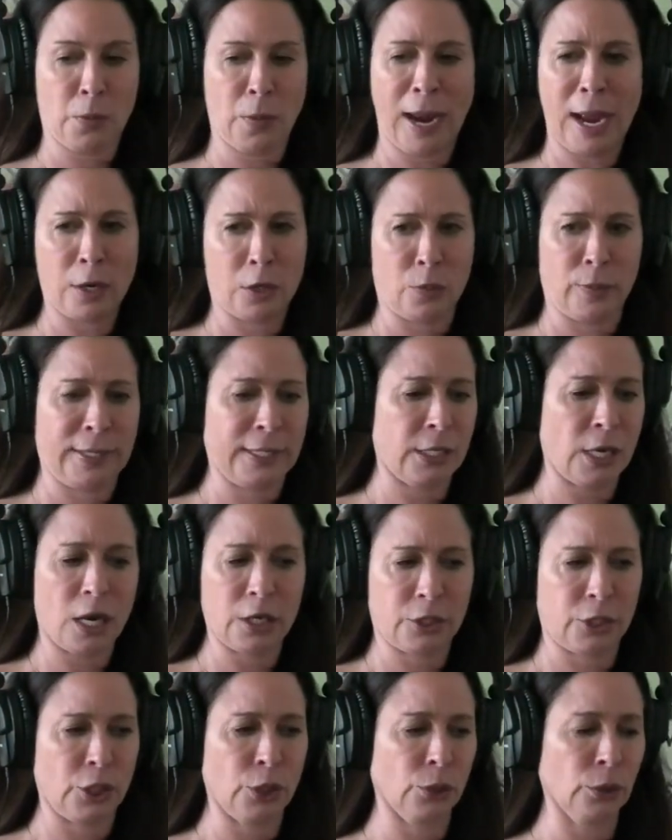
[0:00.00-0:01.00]
how can we
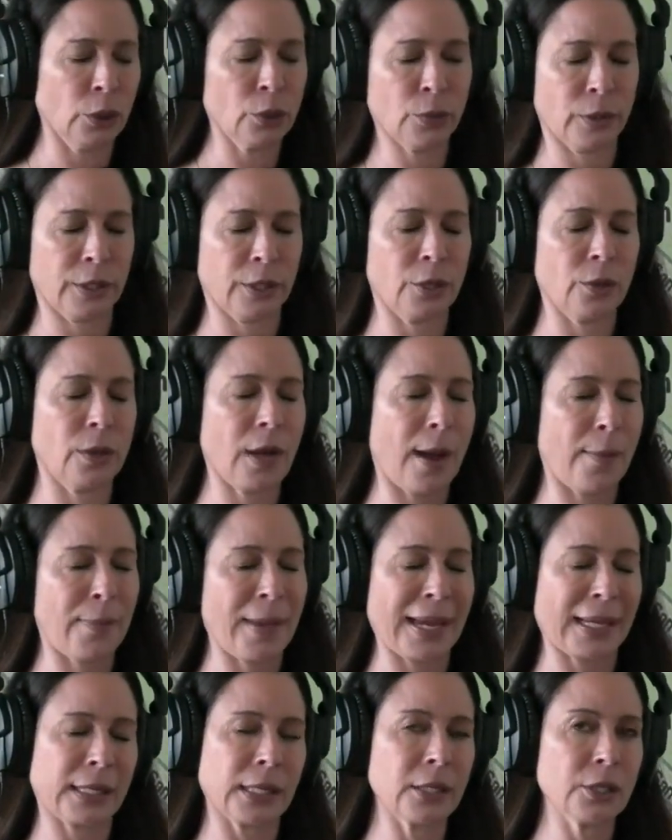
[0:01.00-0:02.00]
talk to you? Look what you got
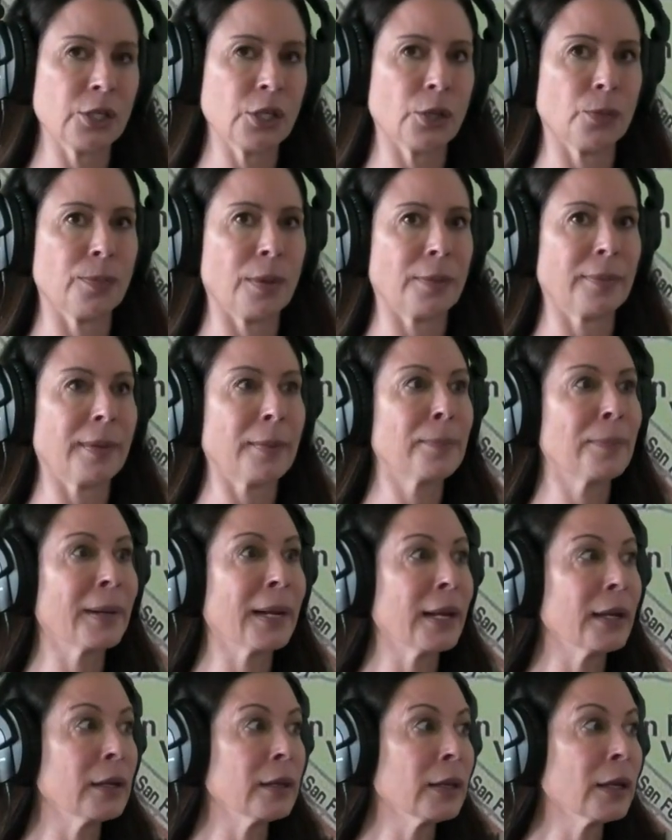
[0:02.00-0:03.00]
back into. But
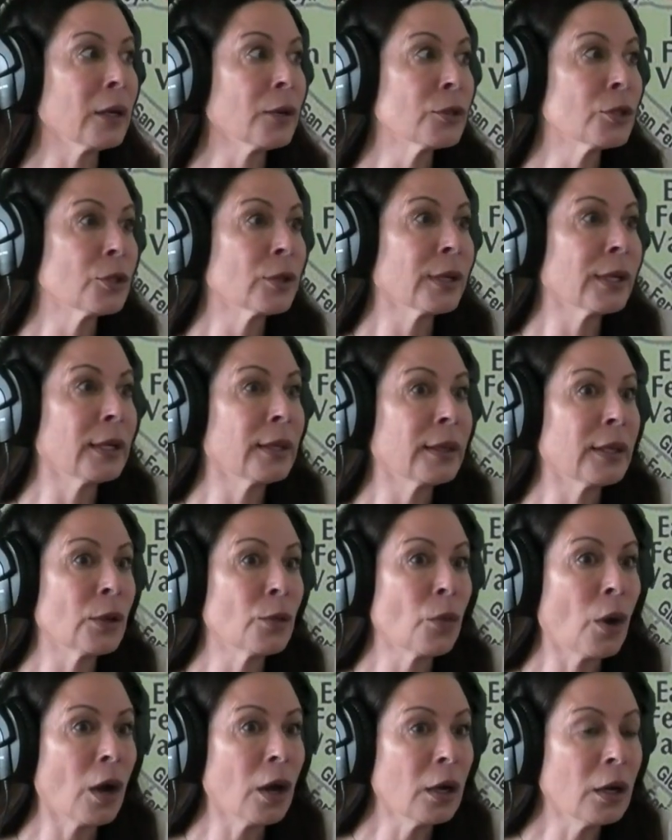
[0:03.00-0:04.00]
I didn't think I was doing
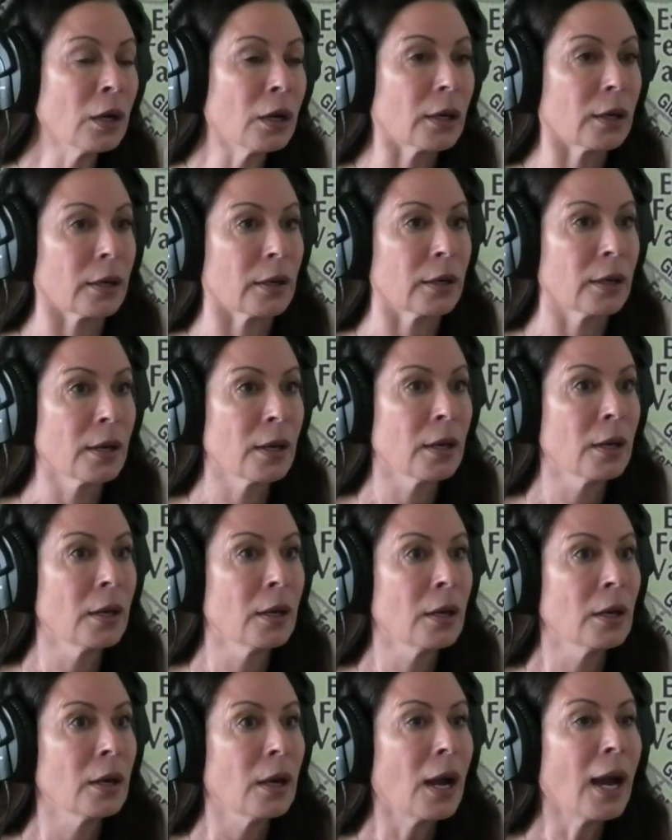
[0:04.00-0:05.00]
anything wrong.
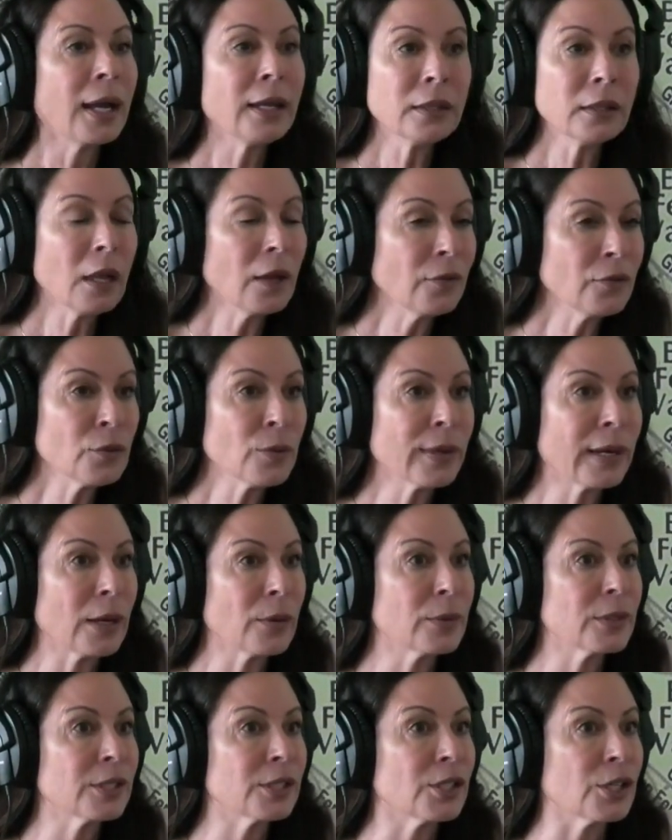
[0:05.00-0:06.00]
I loved what I
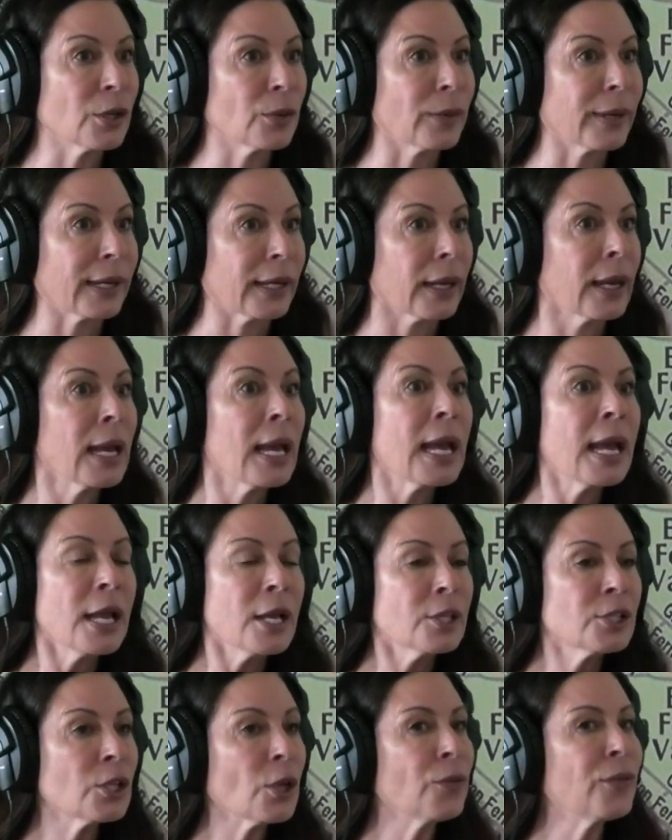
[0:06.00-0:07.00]
was doing.
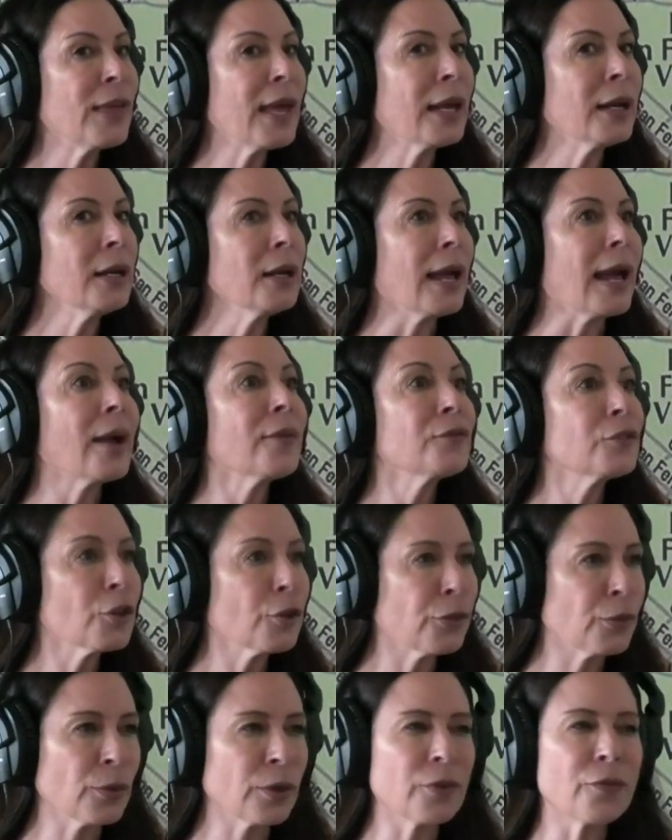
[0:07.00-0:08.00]
So then after
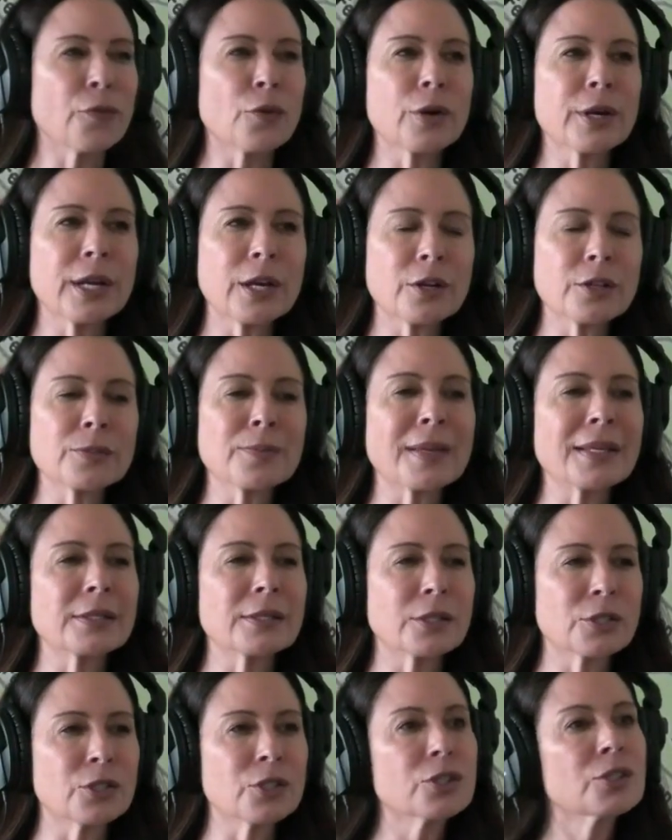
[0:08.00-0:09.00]
3 or 4 years, my
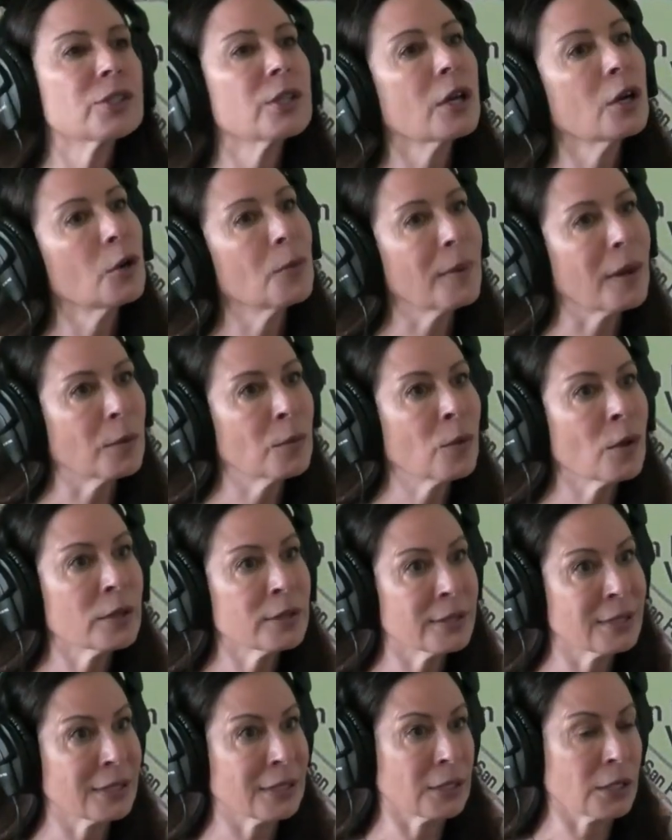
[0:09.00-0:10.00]
sister said, oh, mom
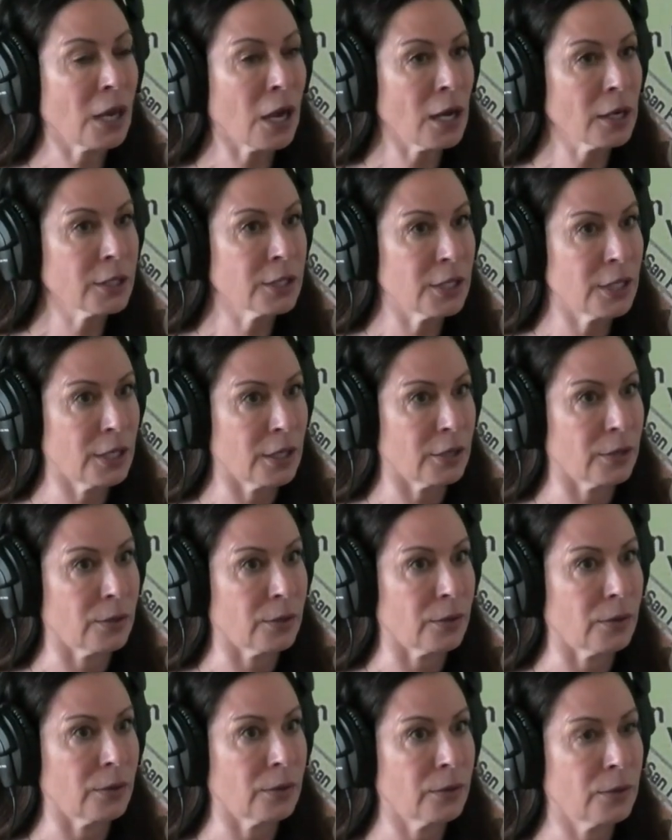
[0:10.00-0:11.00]
wants to talk to you.
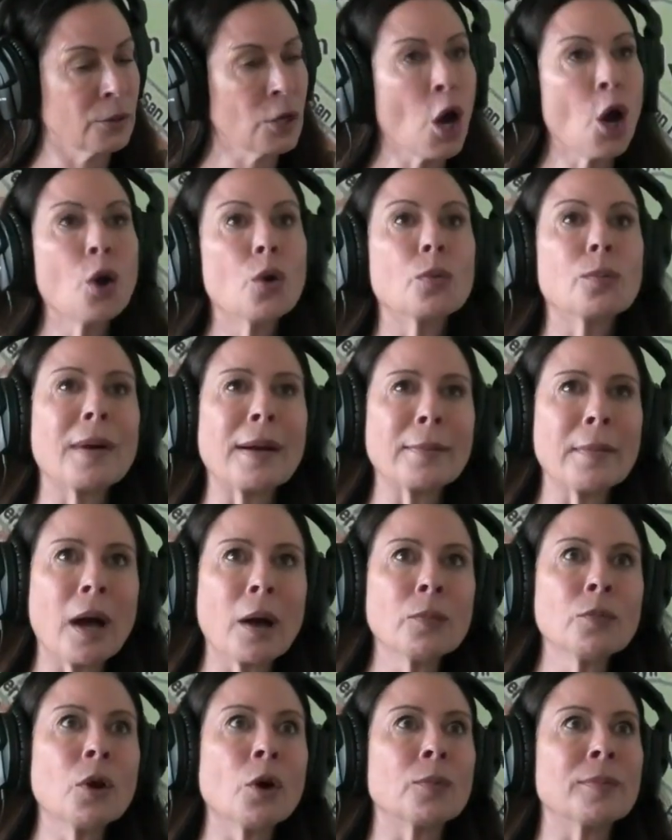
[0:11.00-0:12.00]
No, my
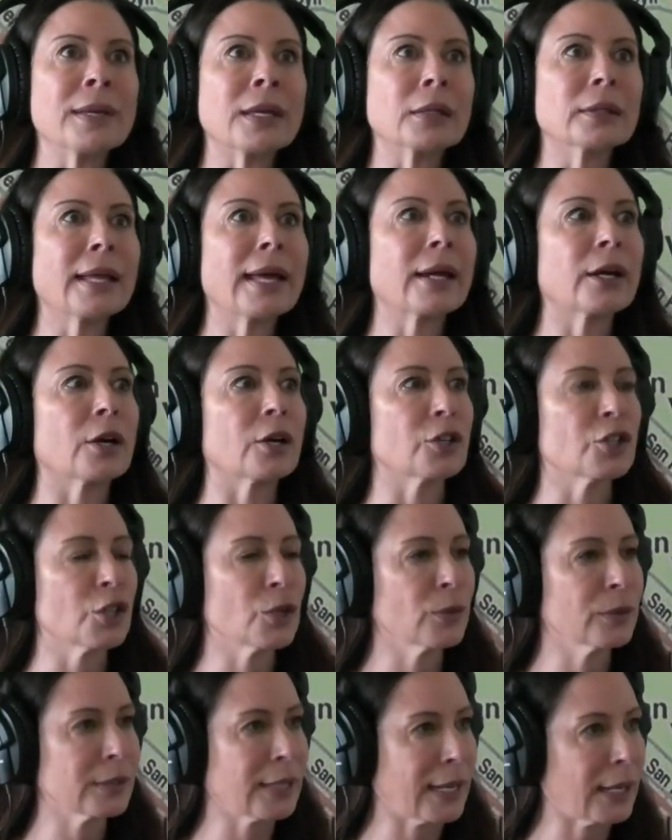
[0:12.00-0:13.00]
mom wrote me a letter and
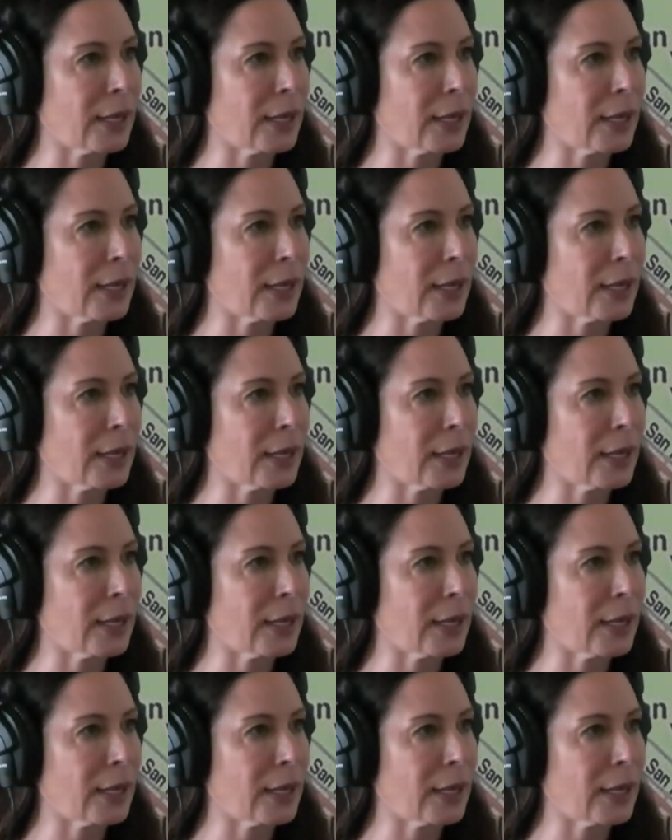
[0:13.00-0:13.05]
she was